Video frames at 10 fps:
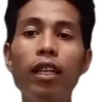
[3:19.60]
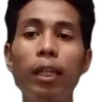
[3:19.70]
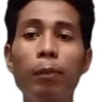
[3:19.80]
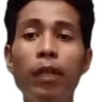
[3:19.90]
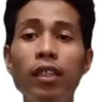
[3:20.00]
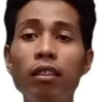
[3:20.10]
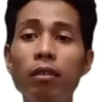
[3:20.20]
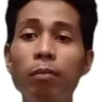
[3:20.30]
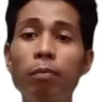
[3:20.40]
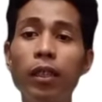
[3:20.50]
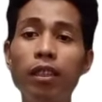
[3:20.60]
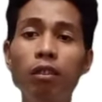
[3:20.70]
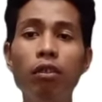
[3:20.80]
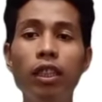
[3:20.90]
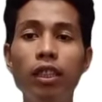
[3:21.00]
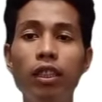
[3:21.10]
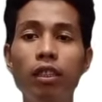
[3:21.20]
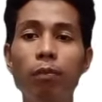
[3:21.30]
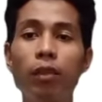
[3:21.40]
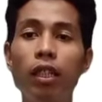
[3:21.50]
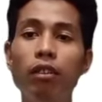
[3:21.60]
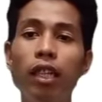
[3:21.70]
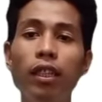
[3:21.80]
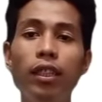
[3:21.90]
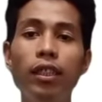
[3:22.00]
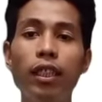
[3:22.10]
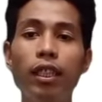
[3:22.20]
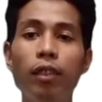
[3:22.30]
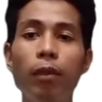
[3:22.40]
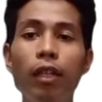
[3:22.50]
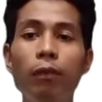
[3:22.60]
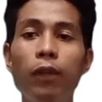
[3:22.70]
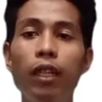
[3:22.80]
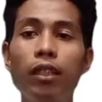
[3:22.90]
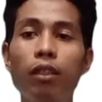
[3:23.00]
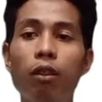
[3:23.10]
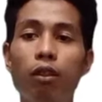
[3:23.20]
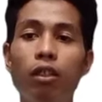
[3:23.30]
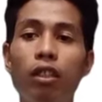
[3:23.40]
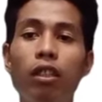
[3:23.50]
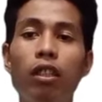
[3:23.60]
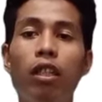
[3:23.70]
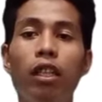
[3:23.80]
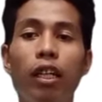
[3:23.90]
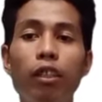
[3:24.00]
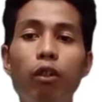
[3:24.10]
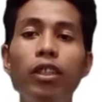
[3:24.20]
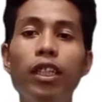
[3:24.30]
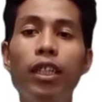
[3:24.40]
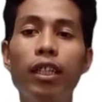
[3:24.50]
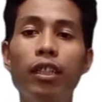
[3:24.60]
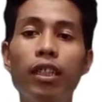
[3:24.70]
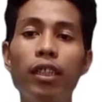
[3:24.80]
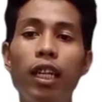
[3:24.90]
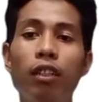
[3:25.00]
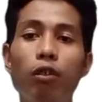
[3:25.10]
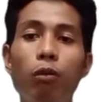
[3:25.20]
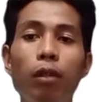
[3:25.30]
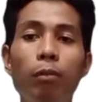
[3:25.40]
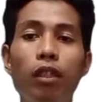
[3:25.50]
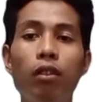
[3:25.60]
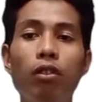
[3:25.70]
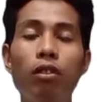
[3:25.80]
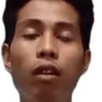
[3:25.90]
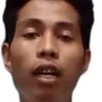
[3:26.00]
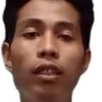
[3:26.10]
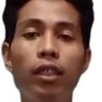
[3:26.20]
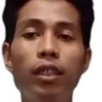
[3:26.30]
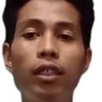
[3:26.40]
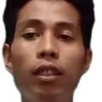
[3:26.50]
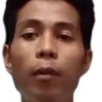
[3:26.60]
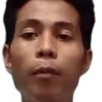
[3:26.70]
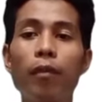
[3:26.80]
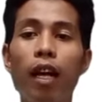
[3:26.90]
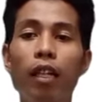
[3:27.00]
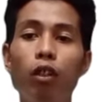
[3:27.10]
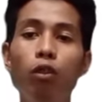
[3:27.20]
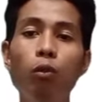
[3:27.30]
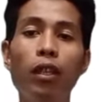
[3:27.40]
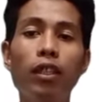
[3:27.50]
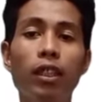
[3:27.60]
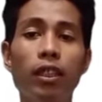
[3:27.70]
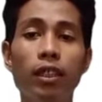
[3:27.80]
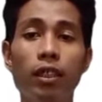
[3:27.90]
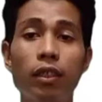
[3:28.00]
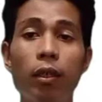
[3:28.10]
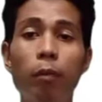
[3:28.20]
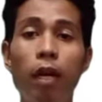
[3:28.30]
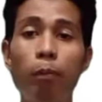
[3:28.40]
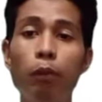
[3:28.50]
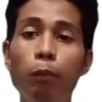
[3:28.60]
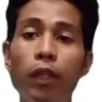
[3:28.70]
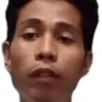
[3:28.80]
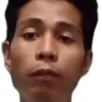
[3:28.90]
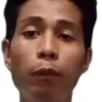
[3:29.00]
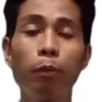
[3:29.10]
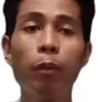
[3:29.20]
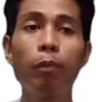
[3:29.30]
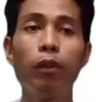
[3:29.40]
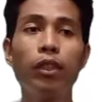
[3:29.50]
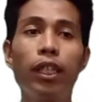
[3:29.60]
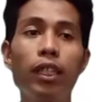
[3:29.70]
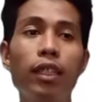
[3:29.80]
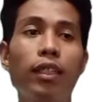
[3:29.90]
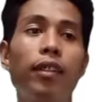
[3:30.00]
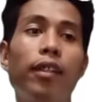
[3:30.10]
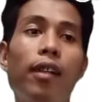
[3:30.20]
The patronage of the United States being felt toward inordinate desire on what belongs to others and on what is appropriate for people's sake.